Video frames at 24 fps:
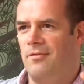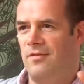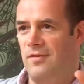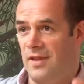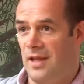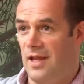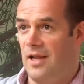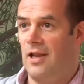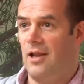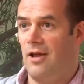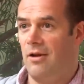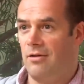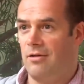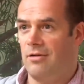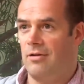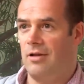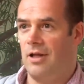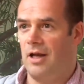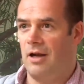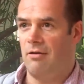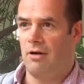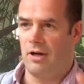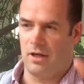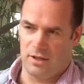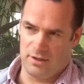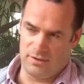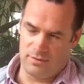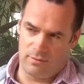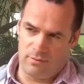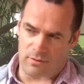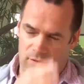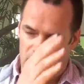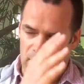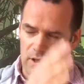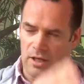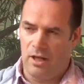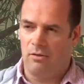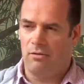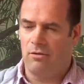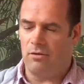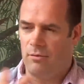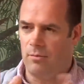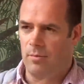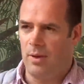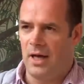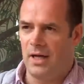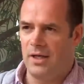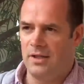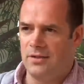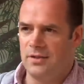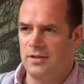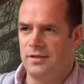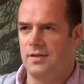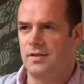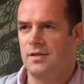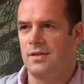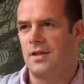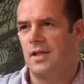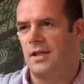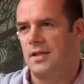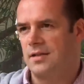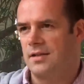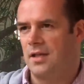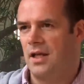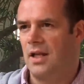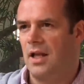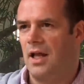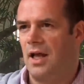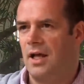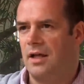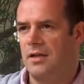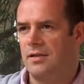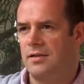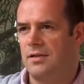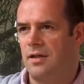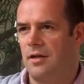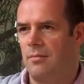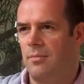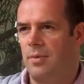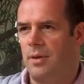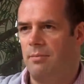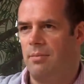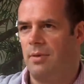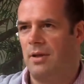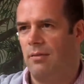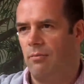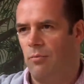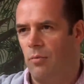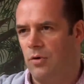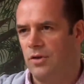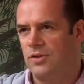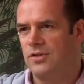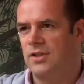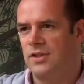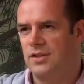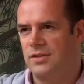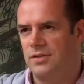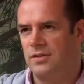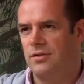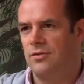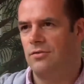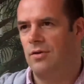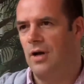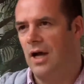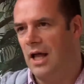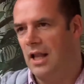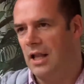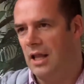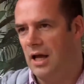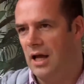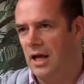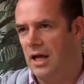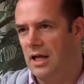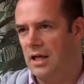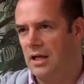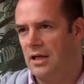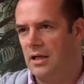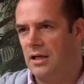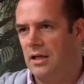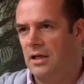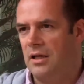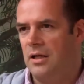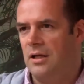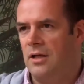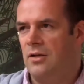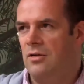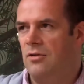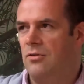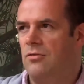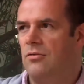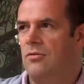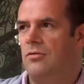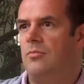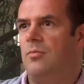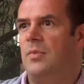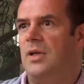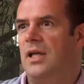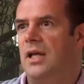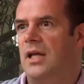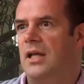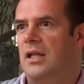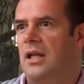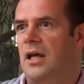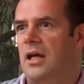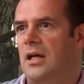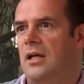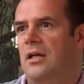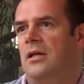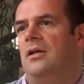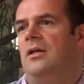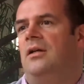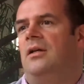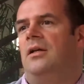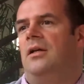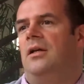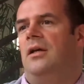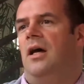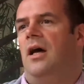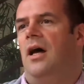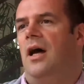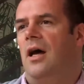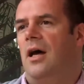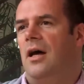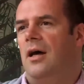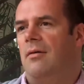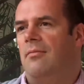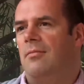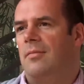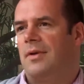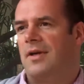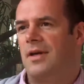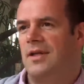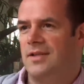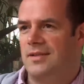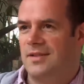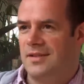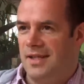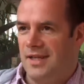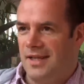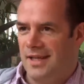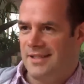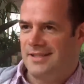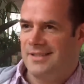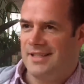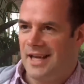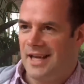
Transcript: for their local area, because we've got local pages and things like that. So people in Washington or LA or Manila can see